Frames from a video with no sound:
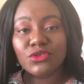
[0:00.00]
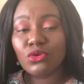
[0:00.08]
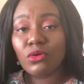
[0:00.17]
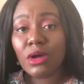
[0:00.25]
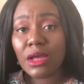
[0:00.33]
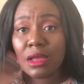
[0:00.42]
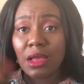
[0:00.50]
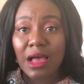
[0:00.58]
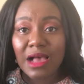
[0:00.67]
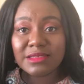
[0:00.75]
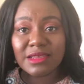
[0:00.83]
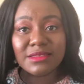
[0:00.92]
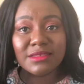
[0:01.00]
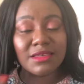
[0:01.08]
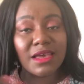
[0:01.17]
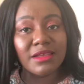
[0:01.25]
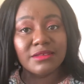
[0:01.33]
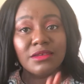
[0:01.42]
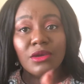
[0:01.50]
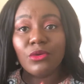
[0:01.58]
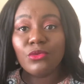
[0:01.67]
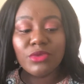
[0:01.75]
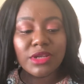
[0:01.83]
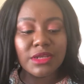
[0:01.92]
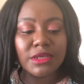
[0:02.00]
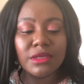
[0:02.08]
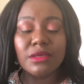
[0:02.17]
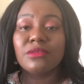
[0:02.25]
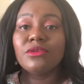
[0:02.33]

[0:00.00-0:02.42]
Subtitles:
So as I said, really